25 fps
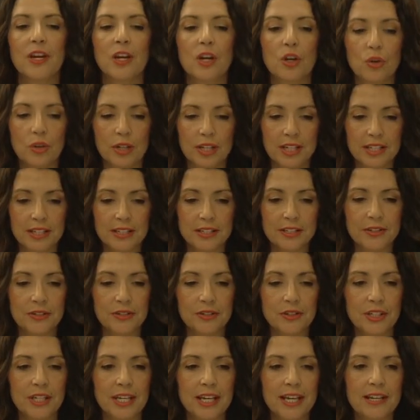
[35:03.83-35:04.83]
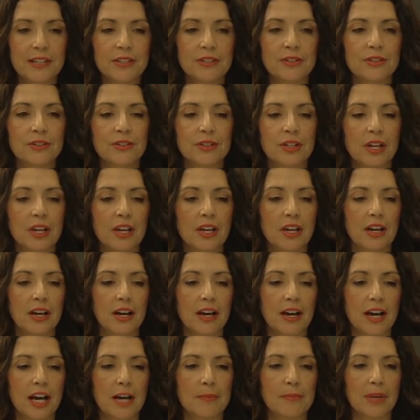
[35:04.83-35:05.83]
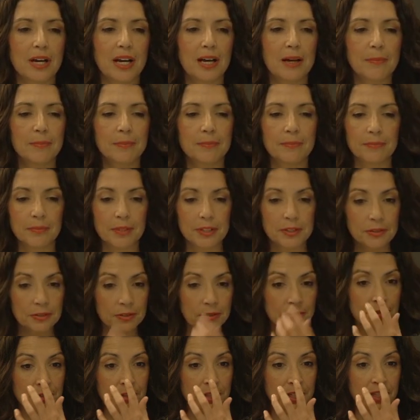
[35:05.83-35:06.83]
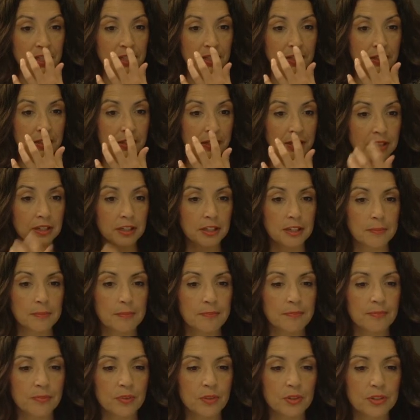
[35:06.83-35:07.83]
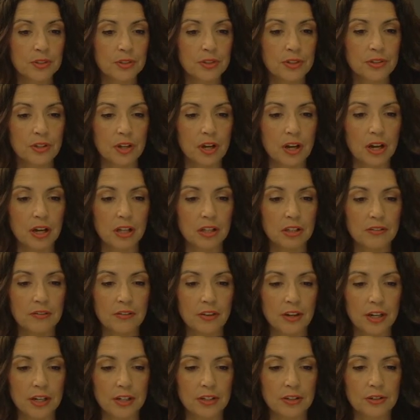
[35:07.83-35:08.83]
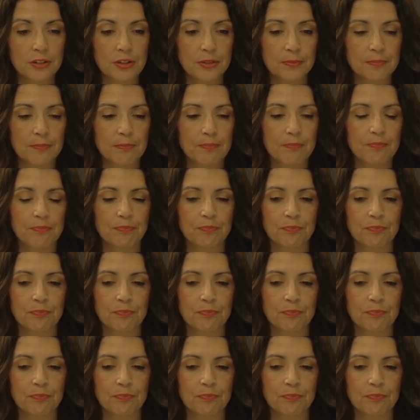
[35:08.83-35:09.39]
There is, yes. Let's see. This is all of ours.